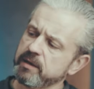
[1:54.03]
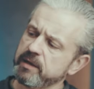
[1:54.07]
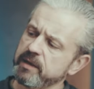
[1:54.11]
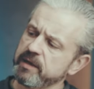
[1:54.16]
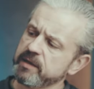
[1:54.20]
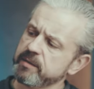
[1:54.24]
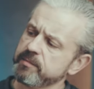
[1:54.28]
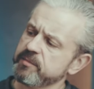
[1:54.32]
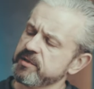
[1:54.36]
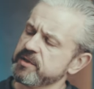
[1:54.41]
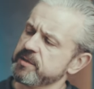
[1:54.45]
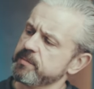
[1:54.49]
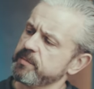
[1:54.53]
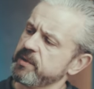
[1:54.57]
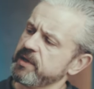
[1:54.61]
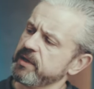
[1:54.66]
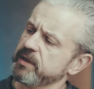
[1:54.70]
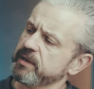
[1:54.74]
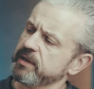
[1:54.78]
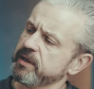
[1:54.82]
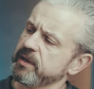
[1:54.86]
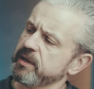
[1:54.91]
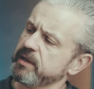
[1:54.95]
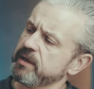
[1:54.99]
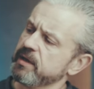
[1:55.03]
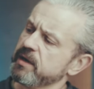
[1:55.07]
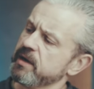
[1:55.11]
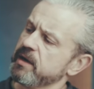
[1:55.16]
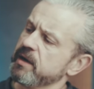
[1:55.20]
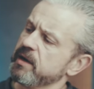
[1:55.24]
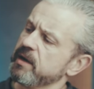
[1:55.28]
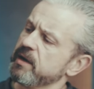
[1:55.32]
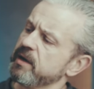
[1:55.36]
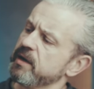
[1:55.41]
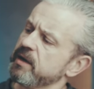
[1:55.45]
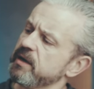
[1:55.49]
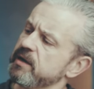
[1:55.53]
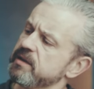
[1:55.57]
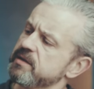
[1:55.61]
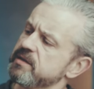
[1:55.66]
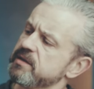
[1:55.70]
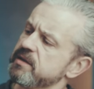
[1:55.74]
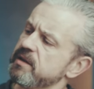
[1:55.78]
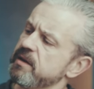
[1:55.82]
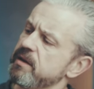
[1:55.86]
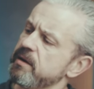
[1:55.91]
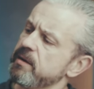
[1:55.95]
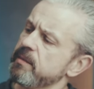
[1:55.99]
Let me spell that.
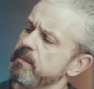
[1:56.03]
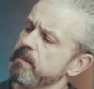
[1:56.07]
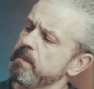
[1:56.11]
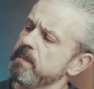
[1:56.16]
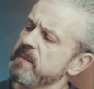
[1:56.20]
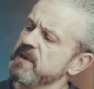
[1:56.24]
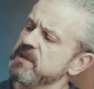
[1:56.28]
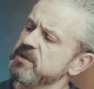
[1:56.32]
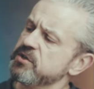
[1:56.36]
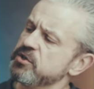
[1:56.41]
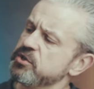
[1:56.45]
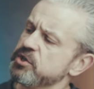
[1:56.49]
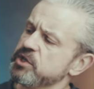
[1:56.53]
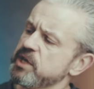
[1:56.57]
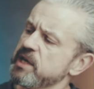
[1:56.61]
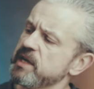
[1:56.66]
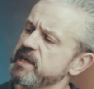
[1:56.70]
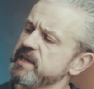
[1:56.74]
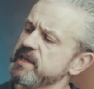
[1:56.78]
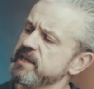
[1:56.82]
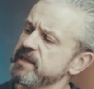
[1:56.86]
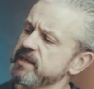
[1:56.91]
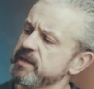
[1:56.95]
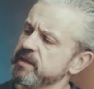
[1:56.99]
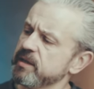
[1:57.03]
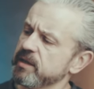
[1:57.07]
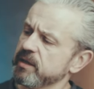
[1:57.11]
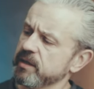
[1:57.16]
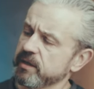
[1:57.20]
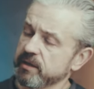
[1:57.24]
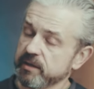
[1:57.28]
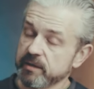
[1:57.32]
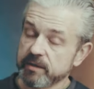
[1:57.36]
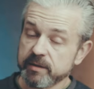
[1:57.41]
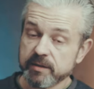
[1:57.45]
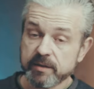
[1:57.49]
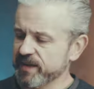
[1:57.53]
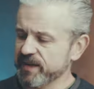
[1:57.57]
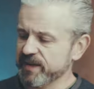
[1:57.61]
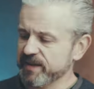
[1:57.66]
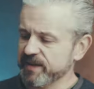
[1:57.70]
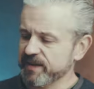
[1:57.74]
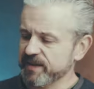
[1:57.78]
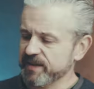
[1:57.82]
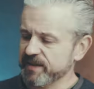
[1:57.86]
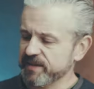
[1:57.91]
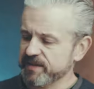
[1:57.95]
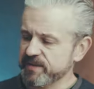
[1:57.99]
It's Michelini.
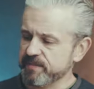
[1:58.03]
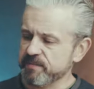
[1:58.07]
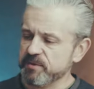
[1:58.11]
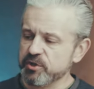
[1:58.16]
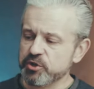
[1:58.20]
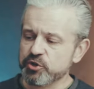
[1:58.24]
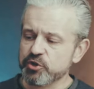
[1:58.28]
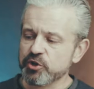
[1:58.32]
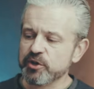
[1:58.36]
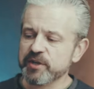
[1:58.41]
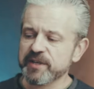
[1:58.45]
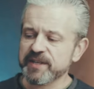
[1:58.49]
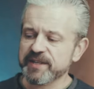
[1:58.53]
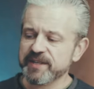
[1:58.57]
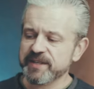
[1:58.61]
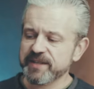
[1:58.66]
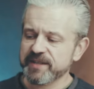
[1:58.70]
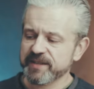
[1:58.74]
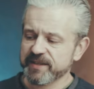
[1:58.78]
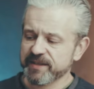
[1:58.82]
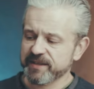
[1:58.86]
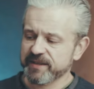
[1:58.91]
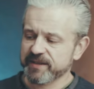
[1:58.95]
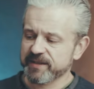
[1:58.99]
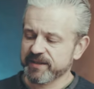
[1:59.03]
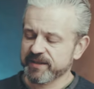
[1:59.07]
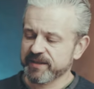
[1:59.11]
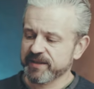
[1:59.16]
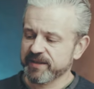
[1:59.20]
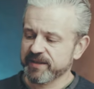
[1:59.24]
It's a Michelini.